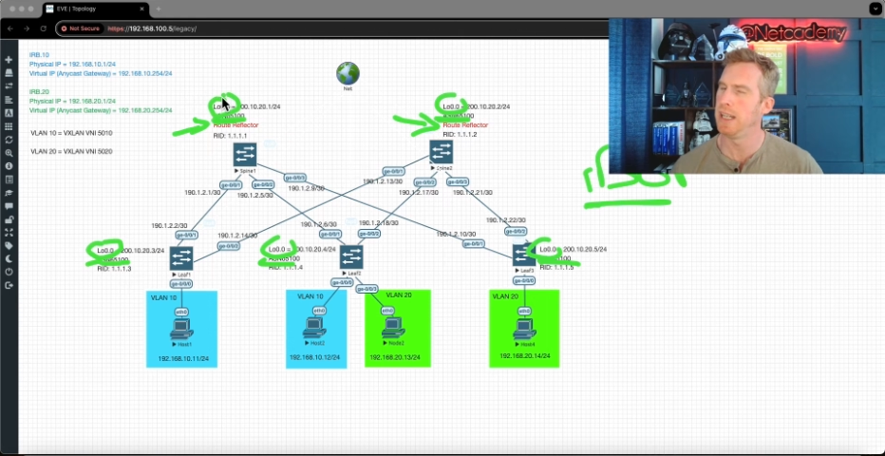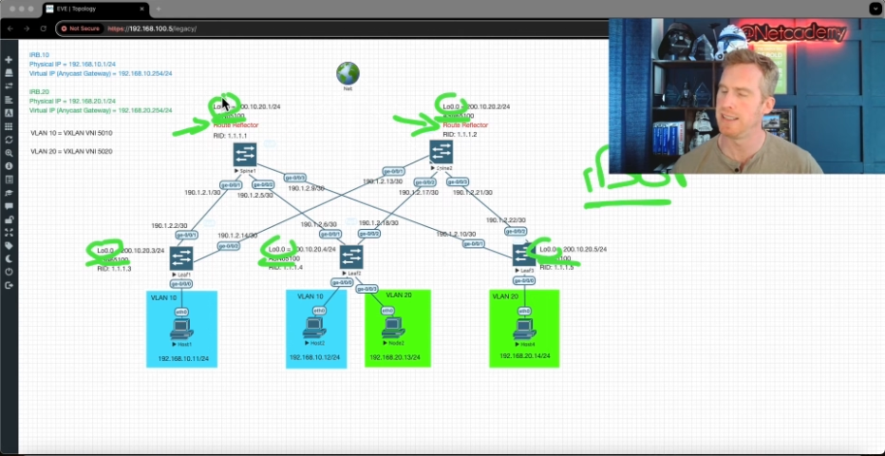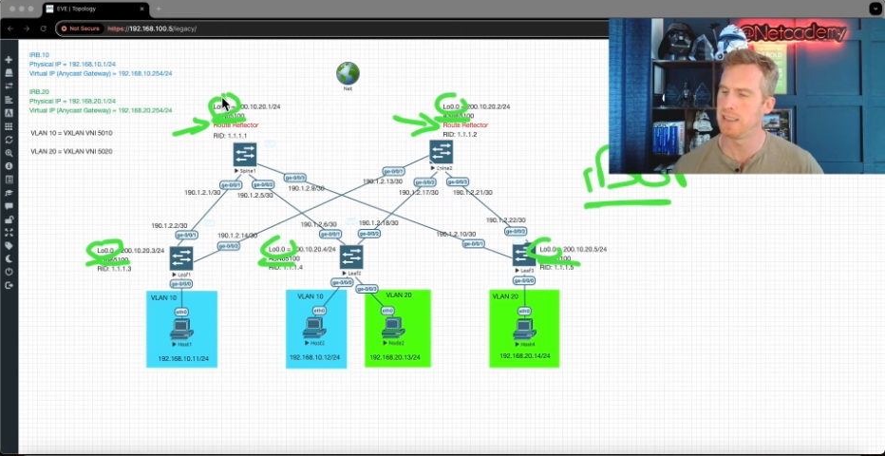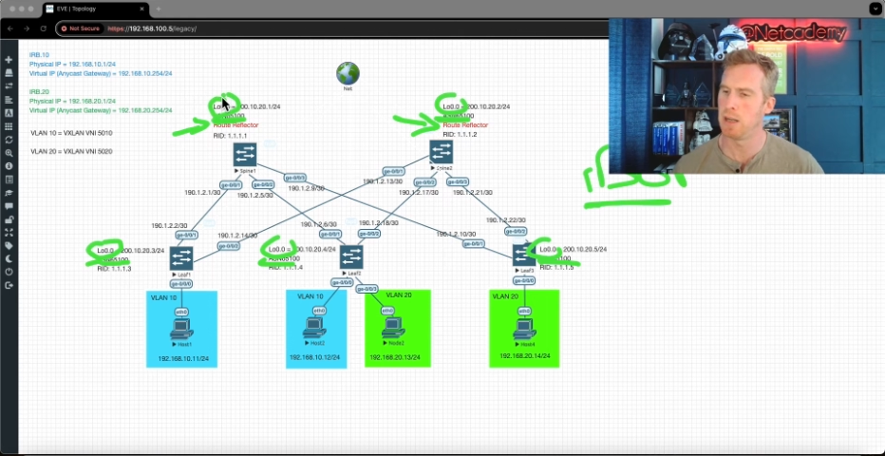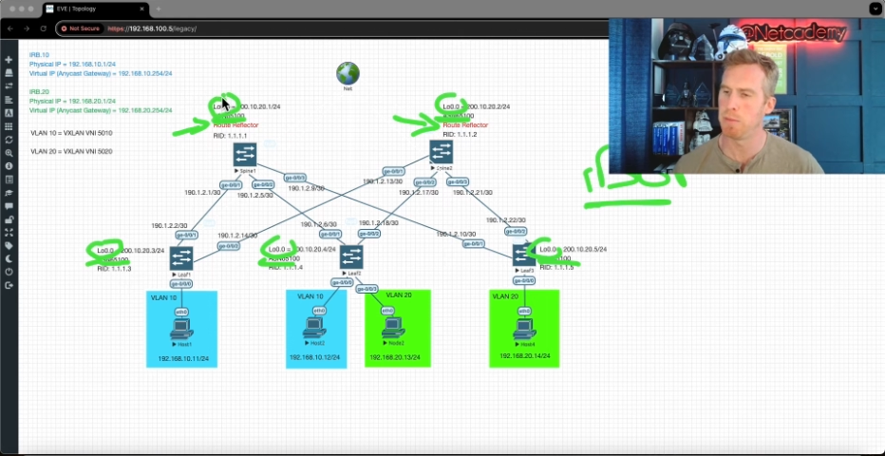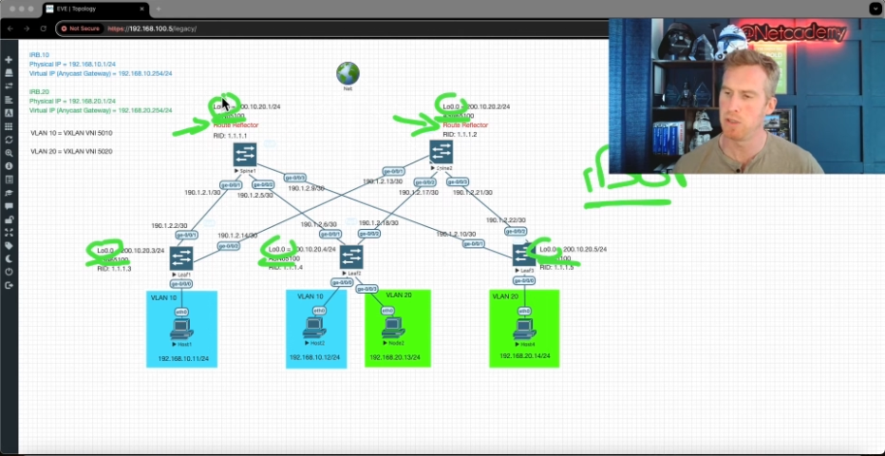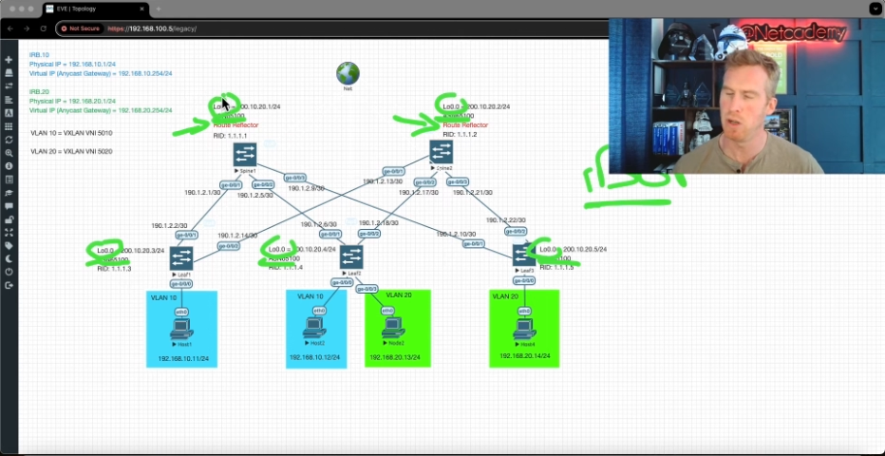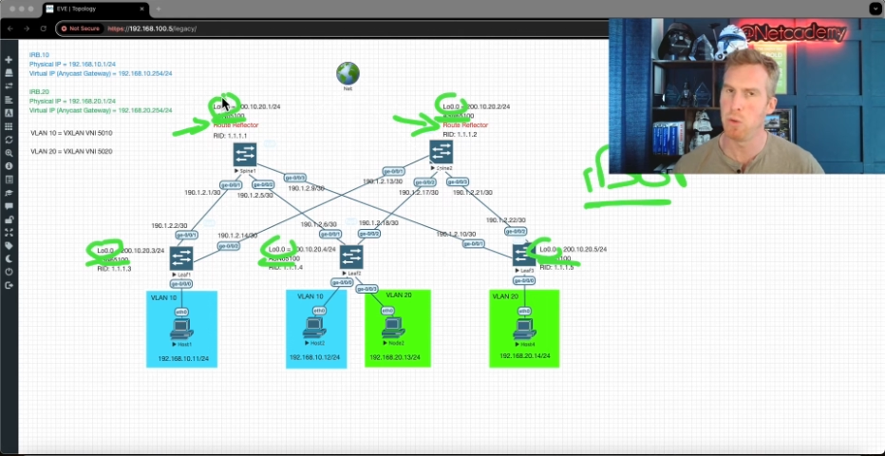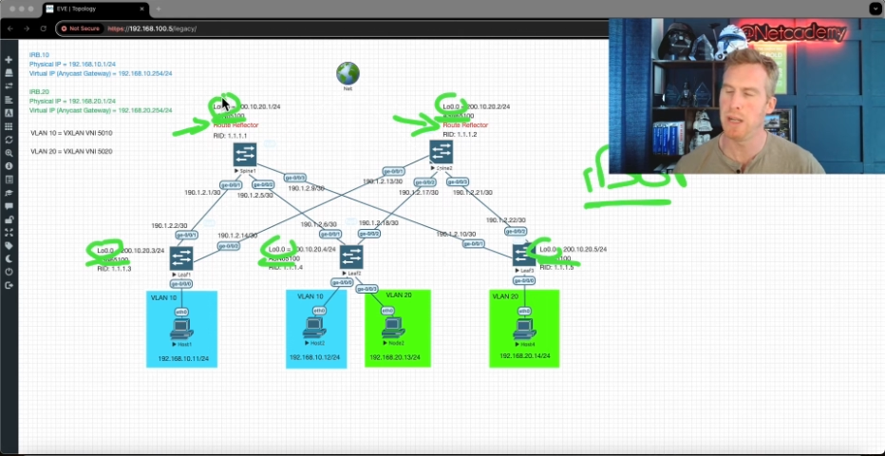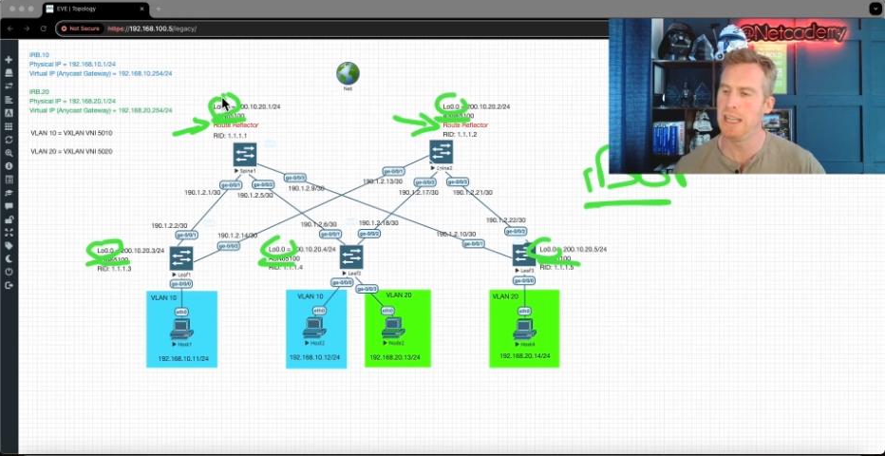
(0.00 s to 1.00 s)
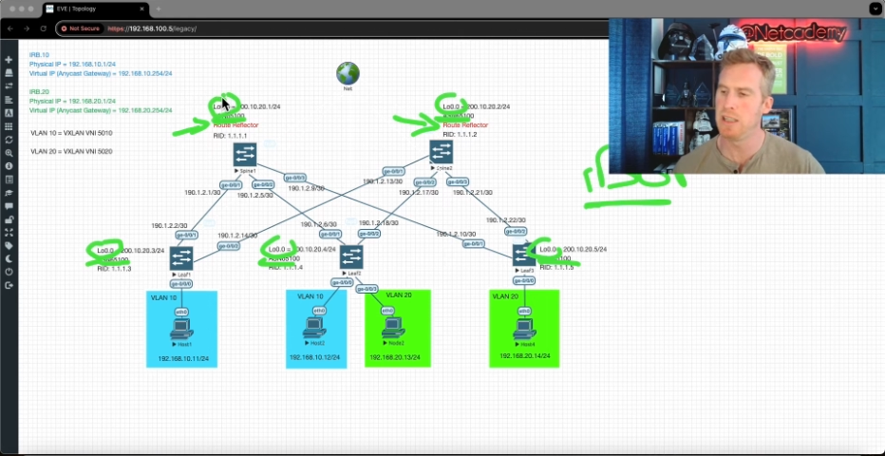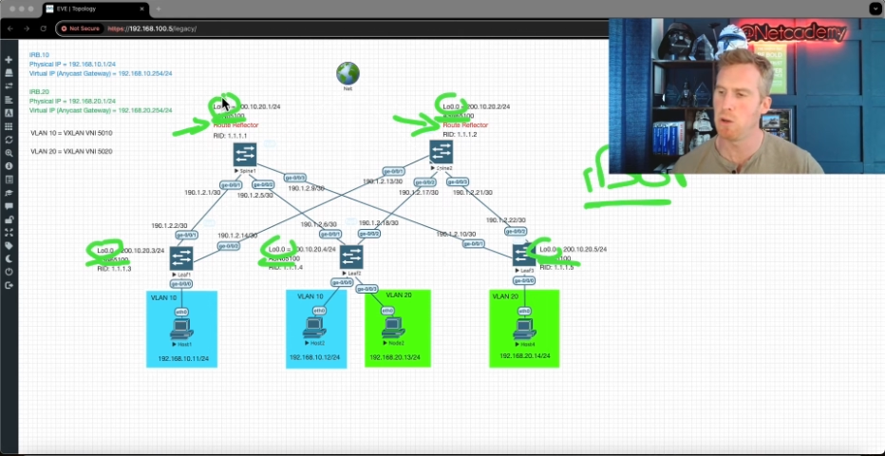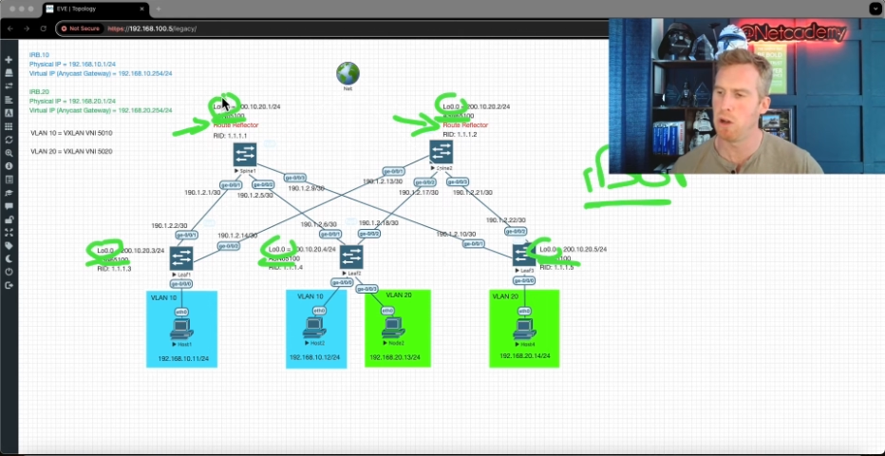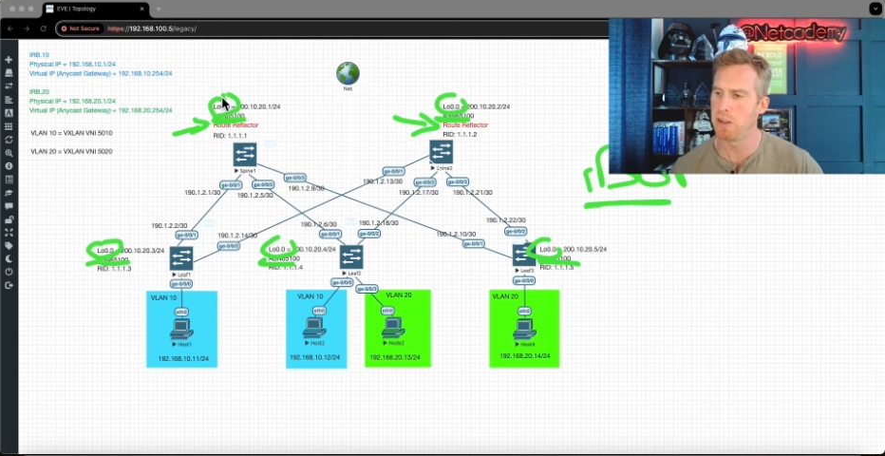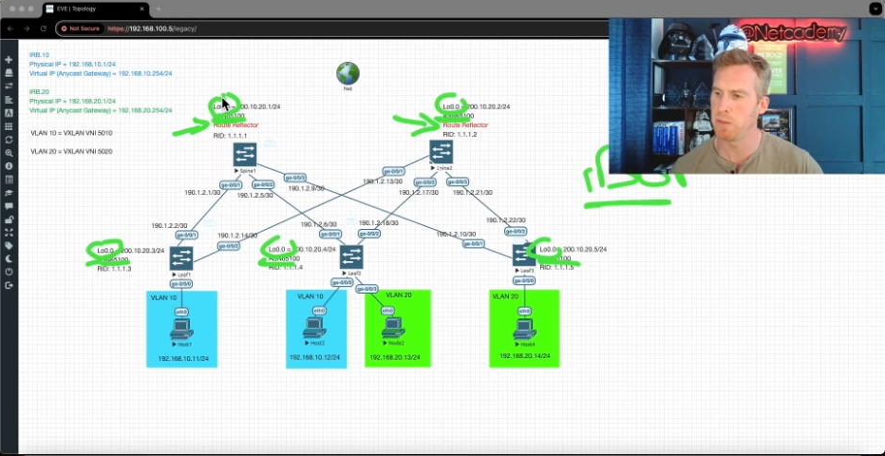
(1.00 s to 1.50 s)
in step 2 into
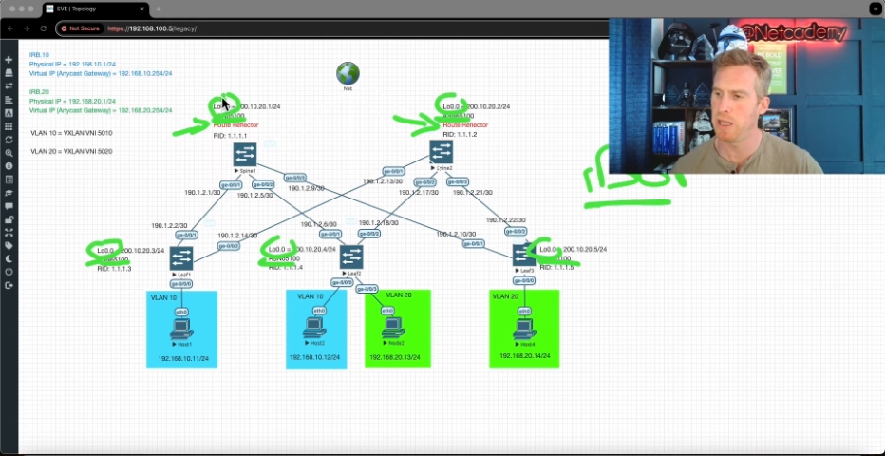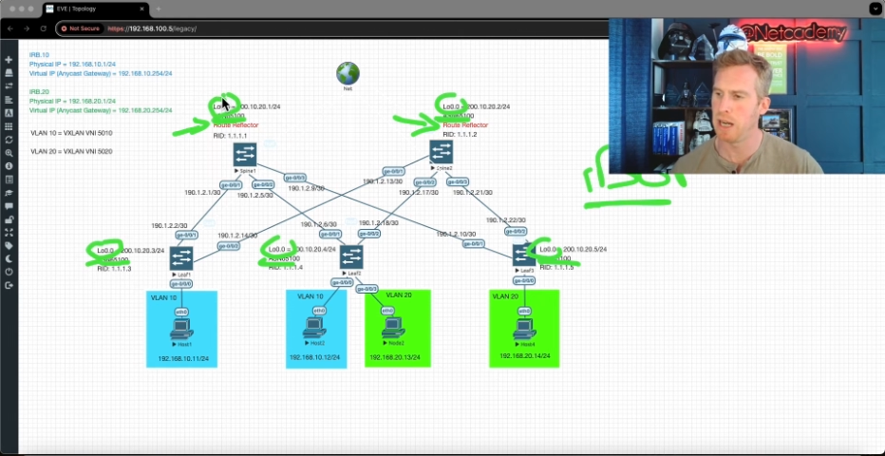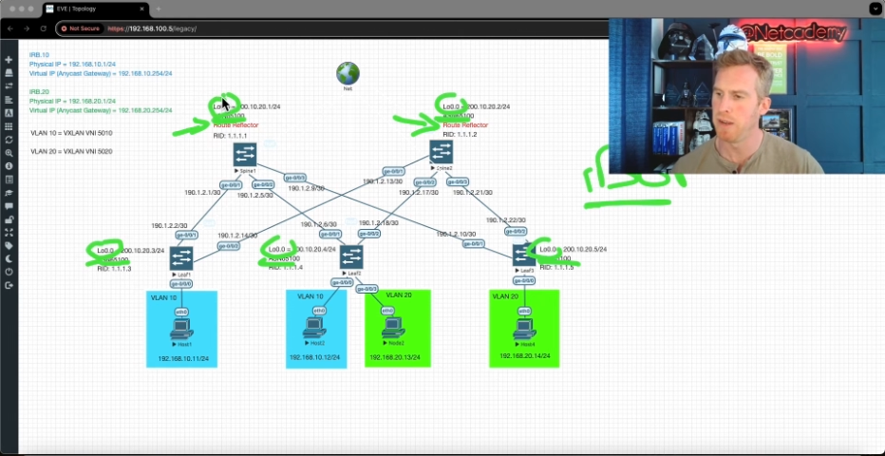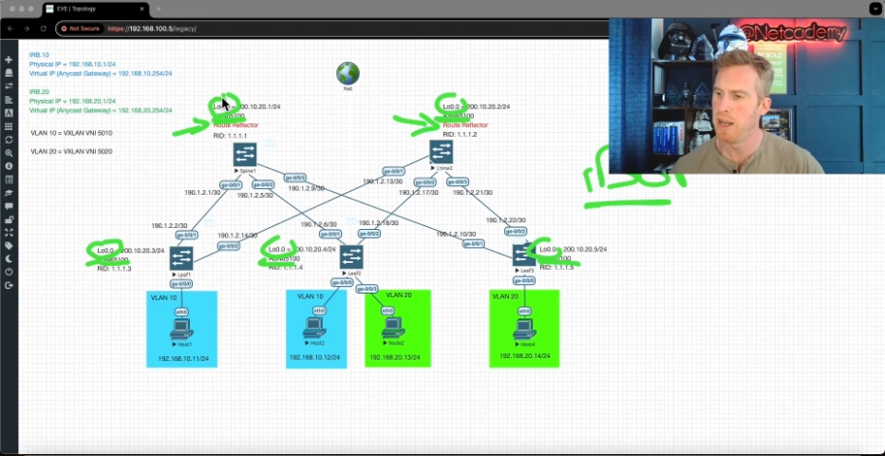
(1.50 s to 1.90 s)
OSPF,